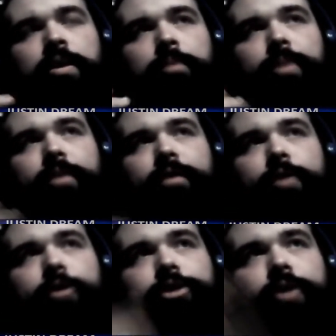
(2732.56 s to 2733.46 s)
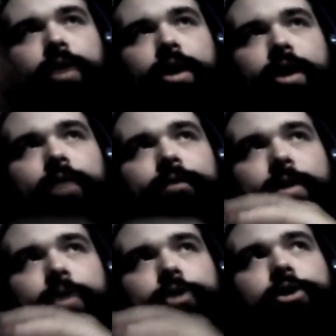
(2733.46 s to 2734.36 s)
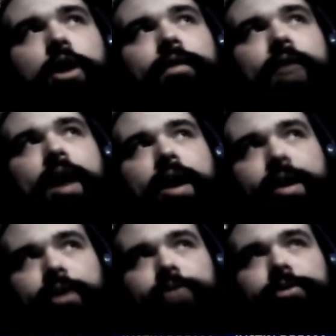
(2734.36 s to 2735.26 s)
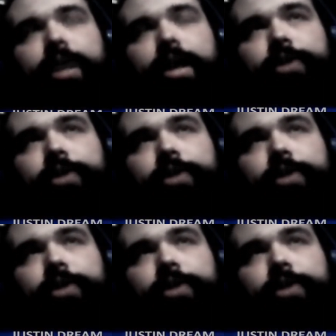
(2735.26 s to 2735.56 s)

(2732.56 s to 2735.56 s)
But they were also on the hot heels headed